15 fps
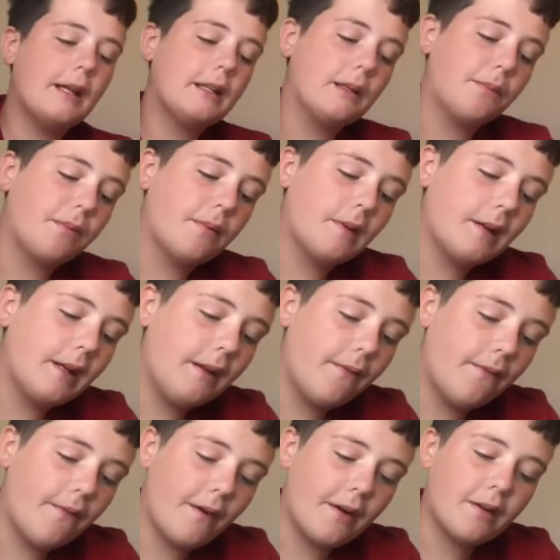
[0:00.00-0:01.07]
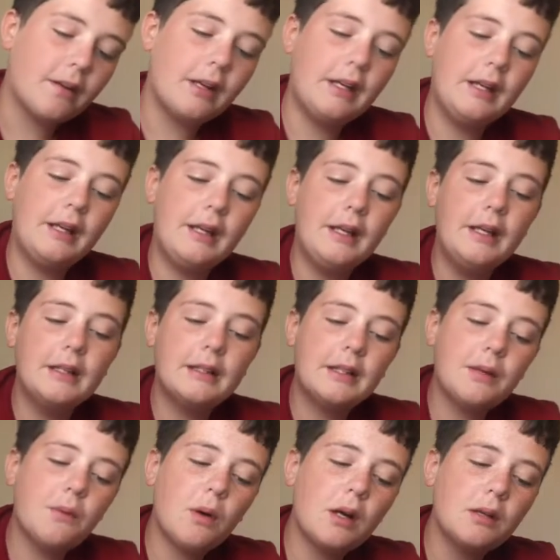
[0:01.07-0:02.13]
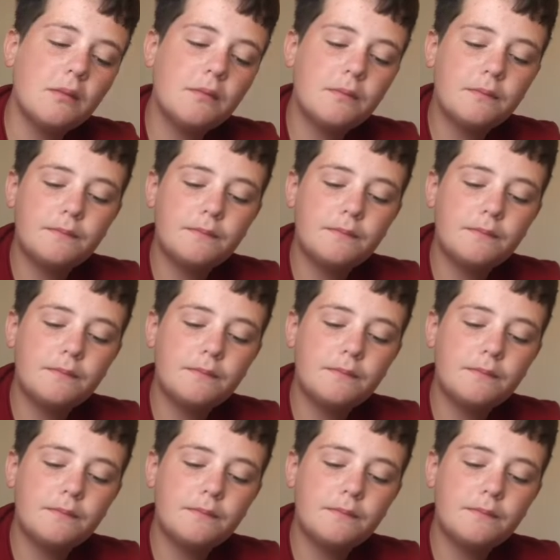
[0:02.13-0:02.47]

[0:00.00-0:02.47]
it's a fairly easy one.